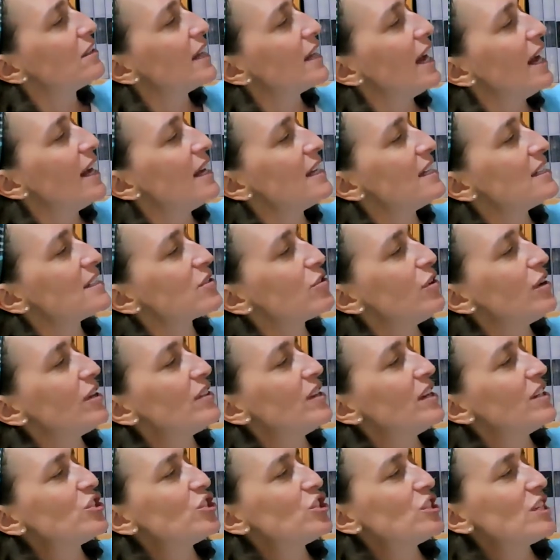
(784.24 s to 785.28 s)
Okay, it's called
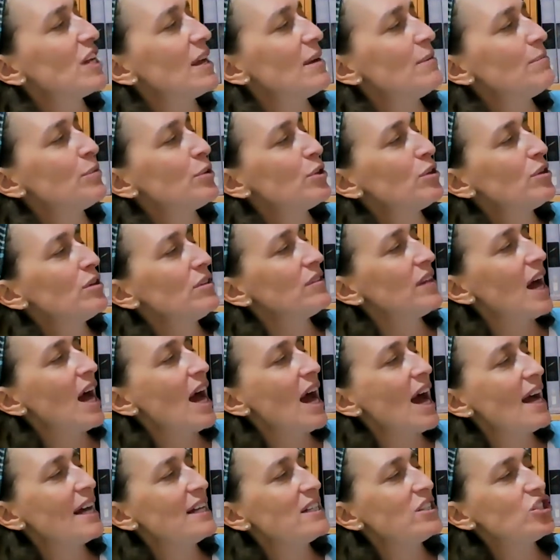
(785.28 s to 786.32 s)
the chamber, the
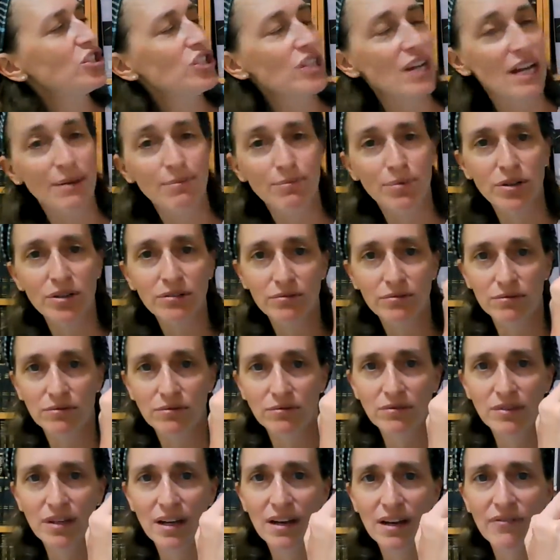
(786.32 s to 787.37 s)
hides chamber.
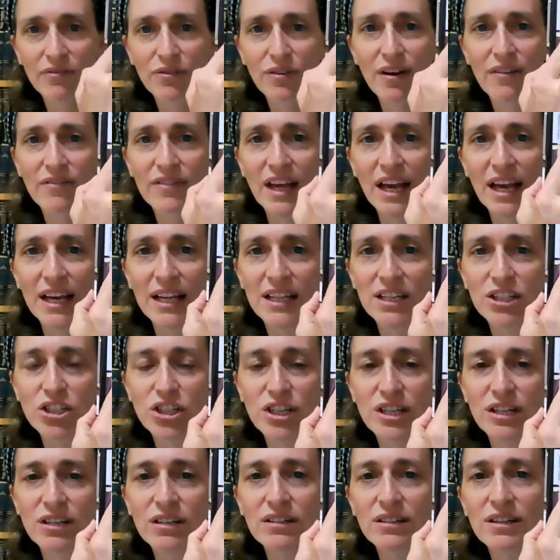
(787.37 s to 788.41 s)
Okay, if you have the
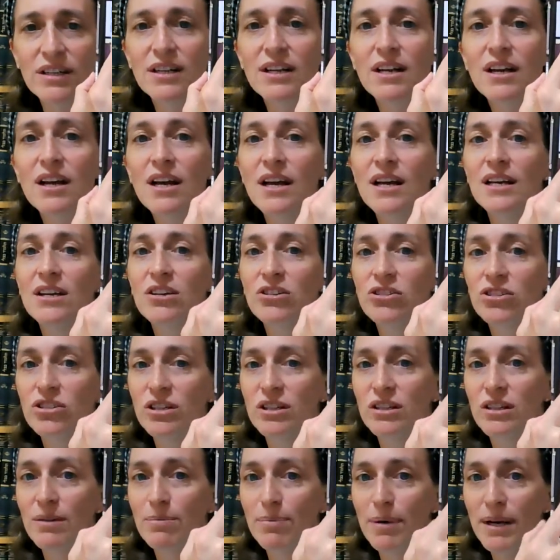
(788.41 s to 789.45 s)
English here, here's
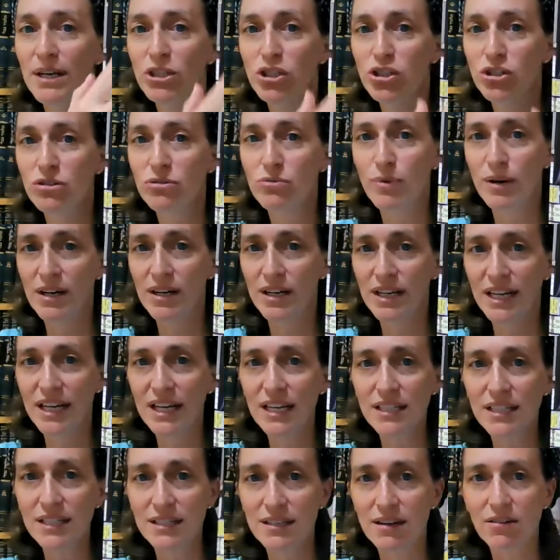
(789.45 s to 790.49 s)
in the picture where it
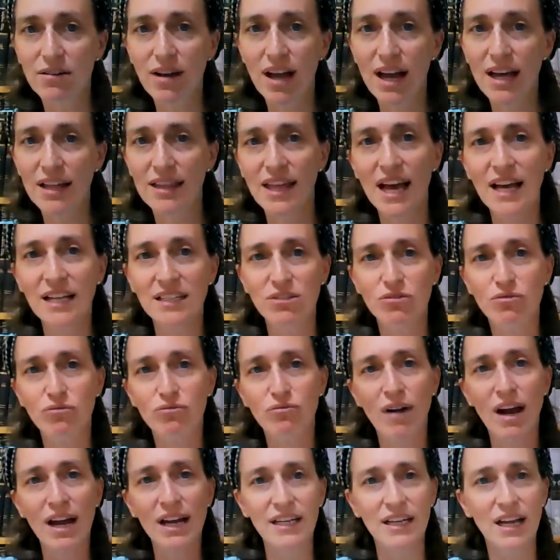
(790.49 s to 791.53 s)
is. Okay, that's
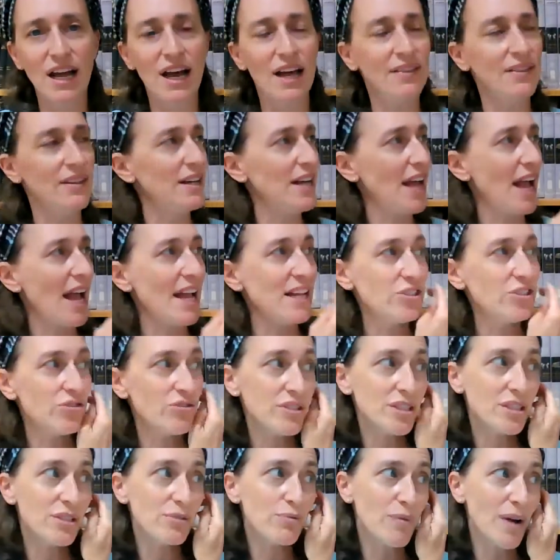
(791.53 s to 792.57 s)
right on the
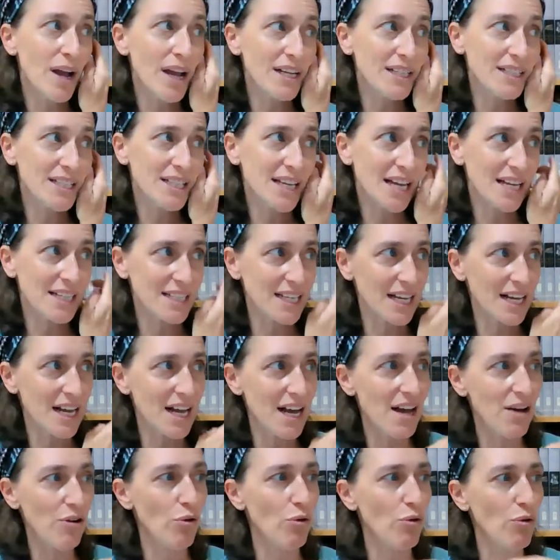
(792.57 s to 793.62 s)
entrance way into the
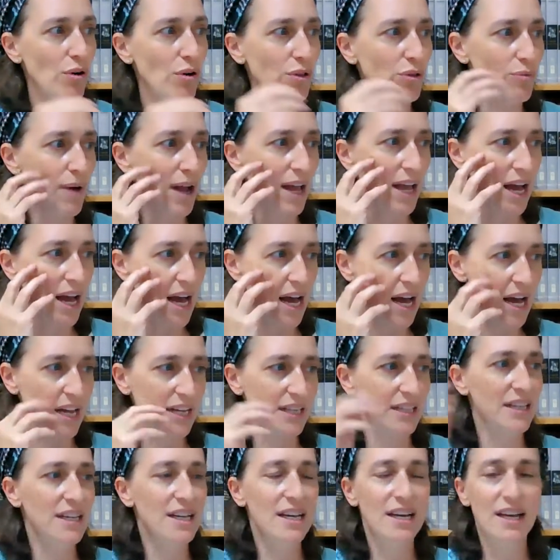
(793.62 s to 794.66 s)
Azara, all the way
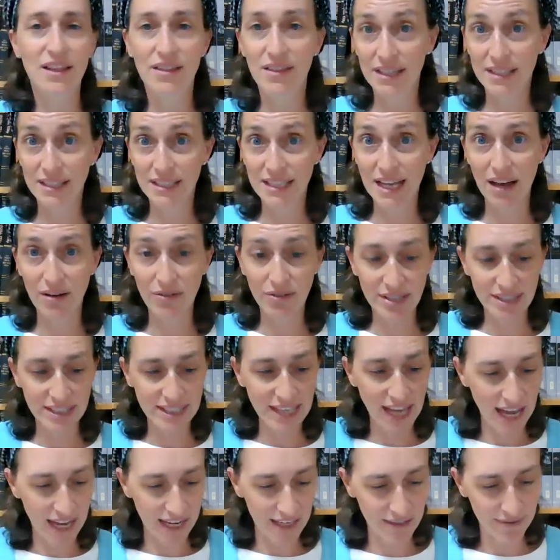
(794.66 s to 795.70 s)
on the south
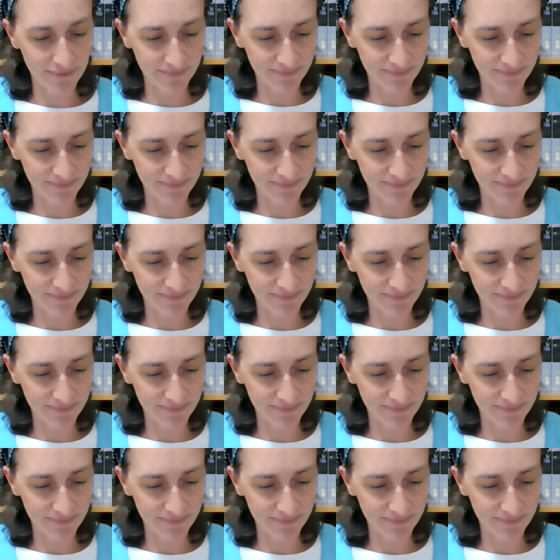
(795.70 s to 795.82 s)
side.